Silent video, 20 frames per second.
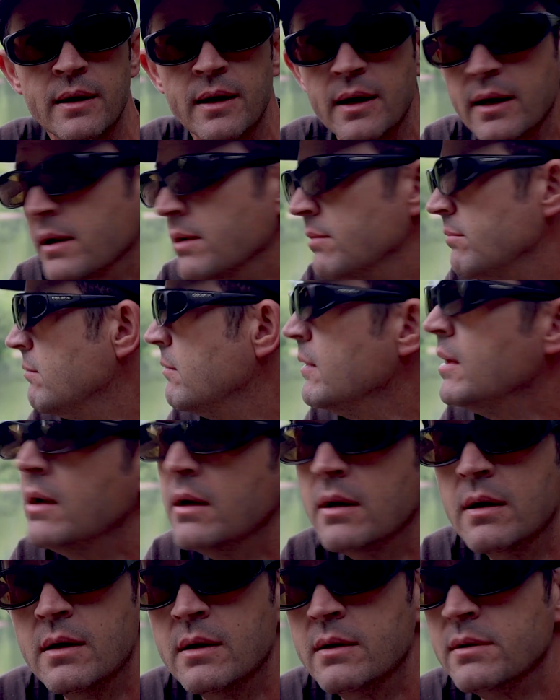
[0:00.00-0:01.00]
and
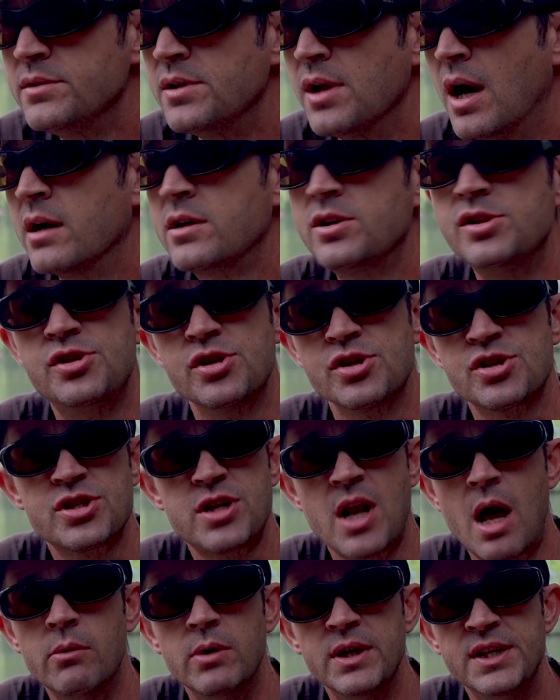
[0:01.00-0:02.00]
I can just
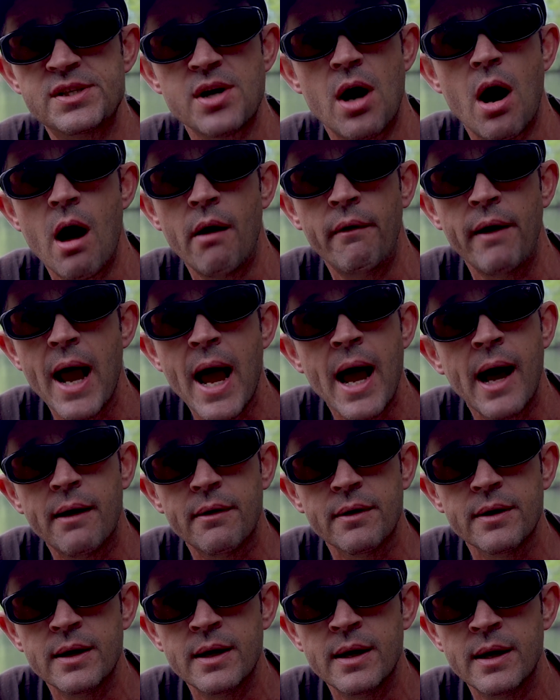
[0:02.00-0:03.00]
slowly tire it
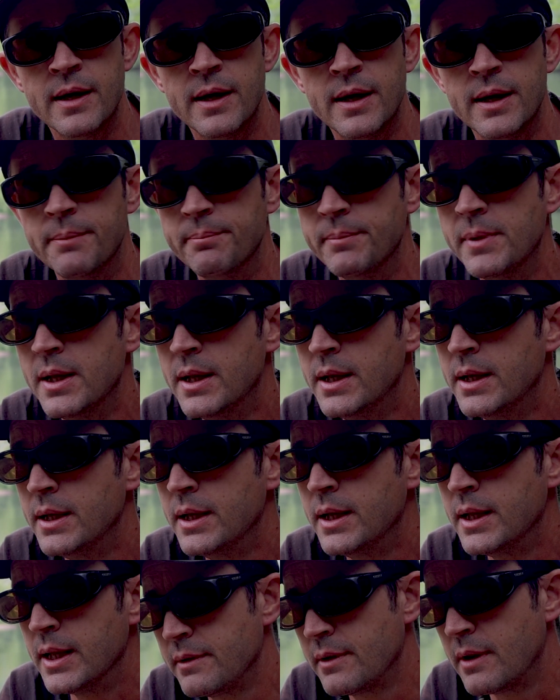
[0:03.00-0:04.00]
out.
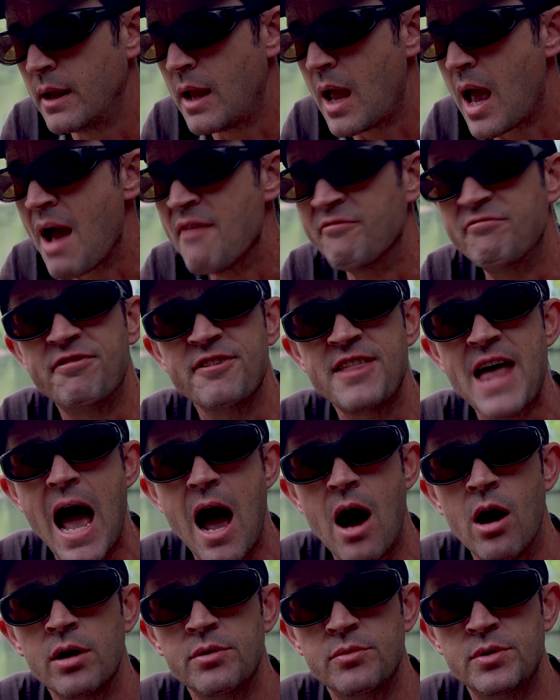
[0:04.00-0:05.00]
And for that,
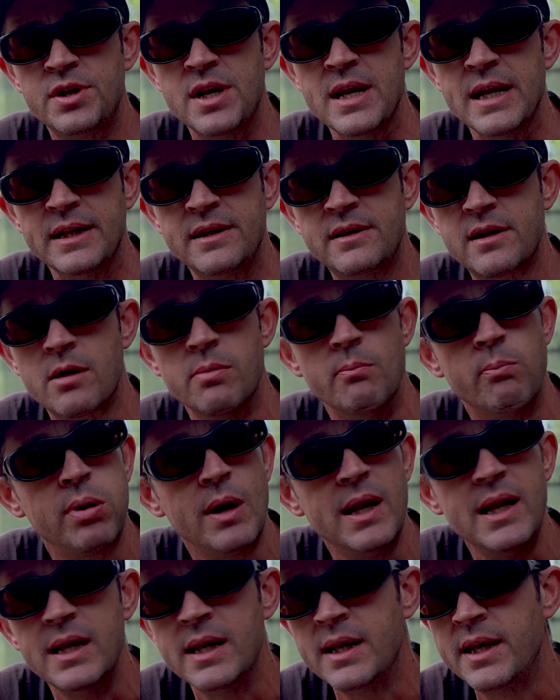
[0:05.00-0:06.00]
I'd need a
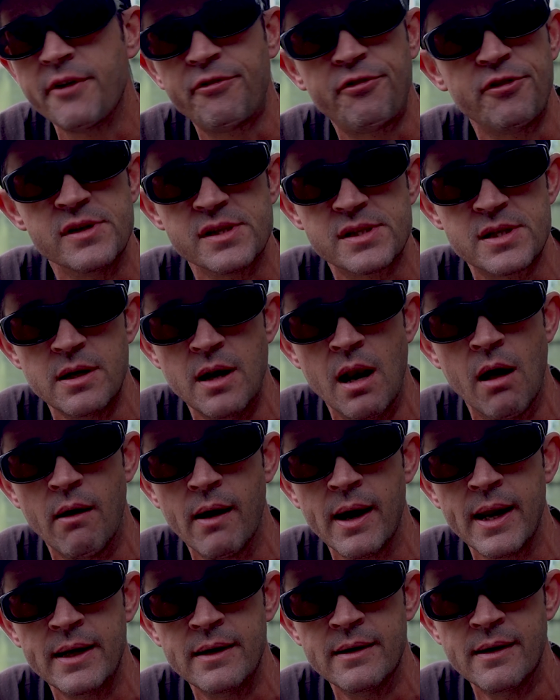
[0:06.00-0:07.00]
completely different
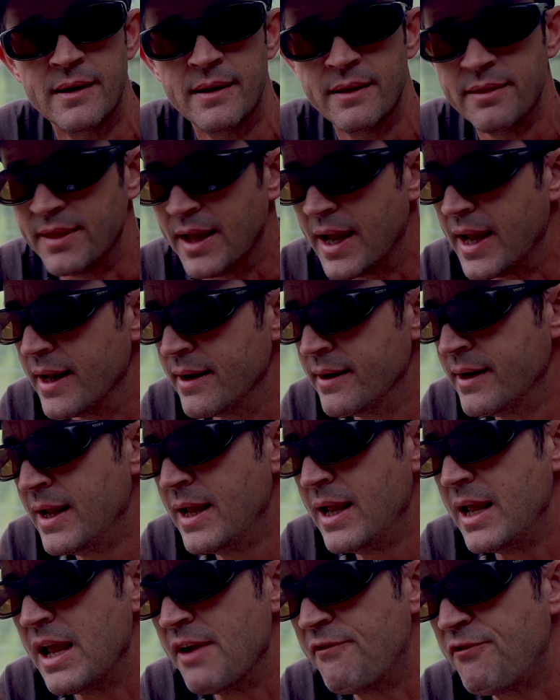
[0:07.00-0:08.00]
line than
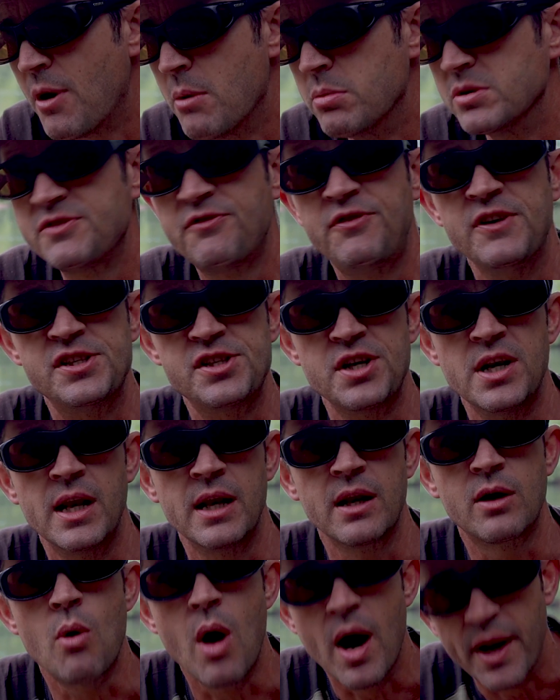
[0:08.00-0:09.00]
if I was fishing
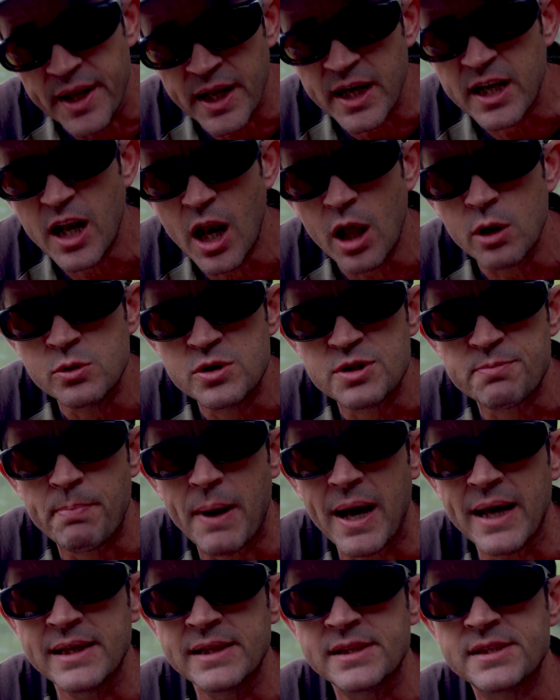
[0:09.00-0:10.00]
in quite an enclosed
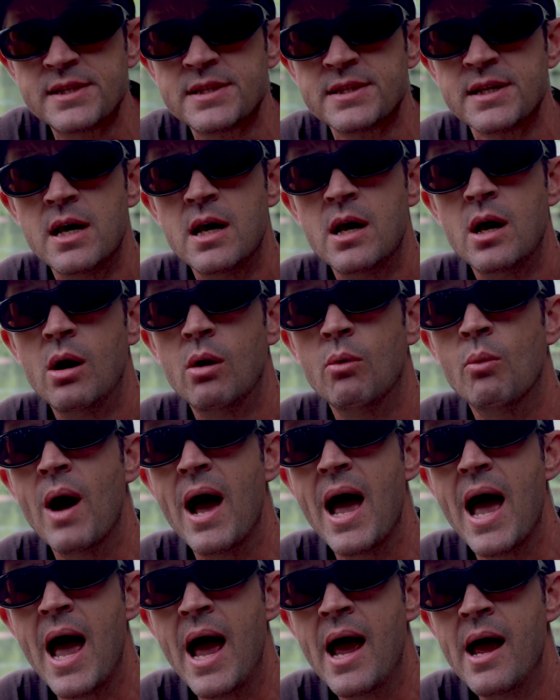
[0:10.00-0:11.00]
space
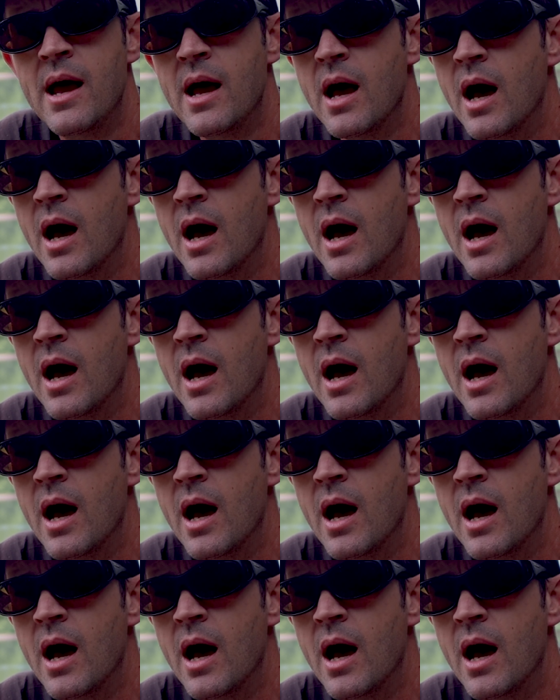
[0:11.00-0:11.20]
where